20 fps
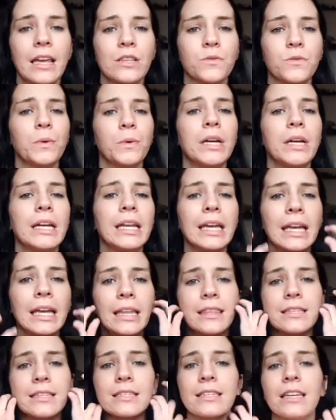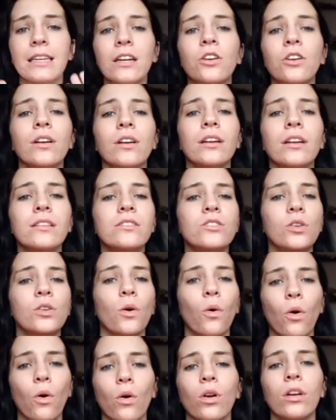is really the secret
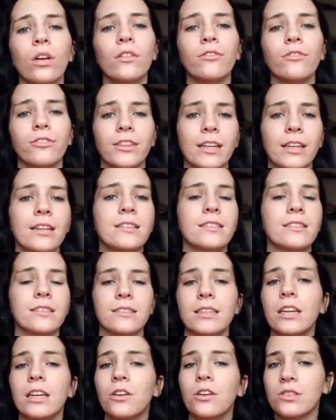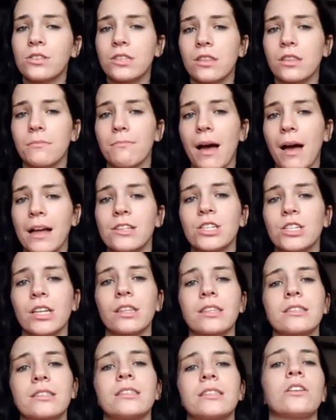to all of this, the secret to the
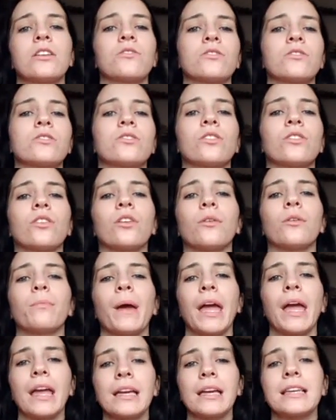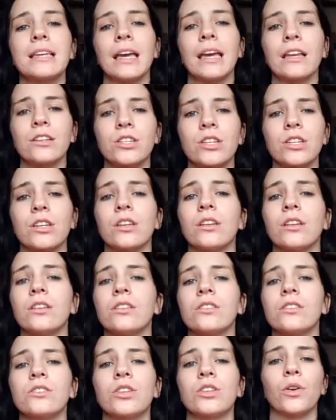magic, the secret to paying
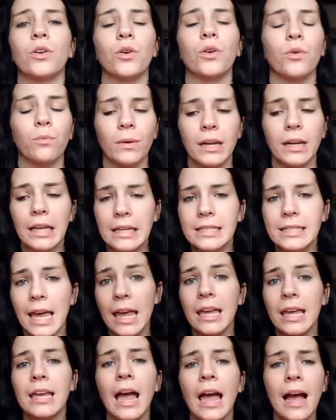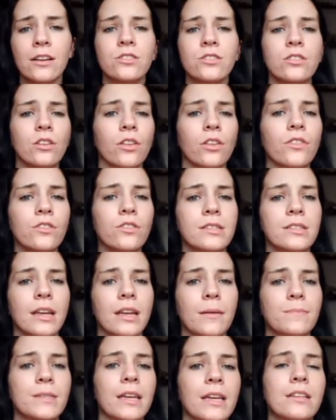attention, to really taking action on those
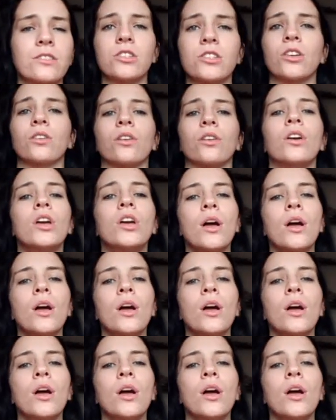steps is to